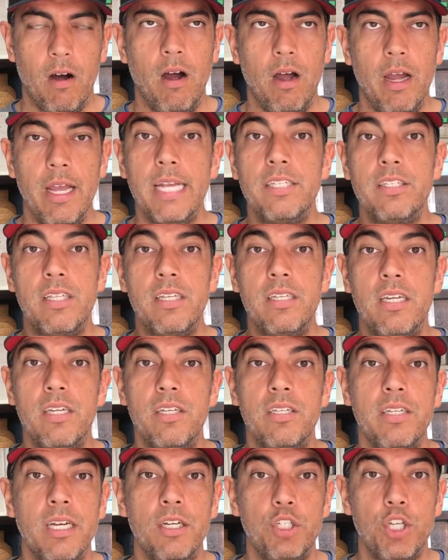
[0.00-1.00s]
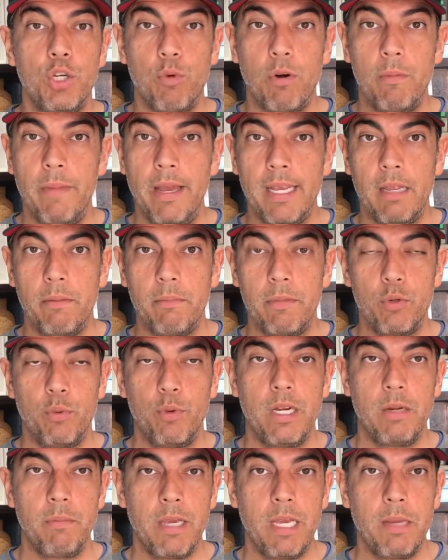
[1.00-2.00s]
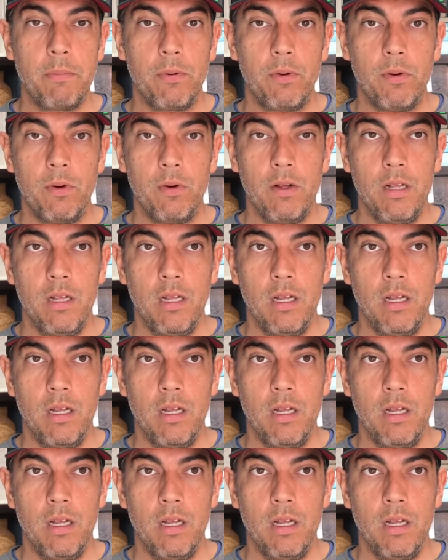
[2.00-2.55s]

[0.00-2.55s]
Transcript: is this distinction we're making between people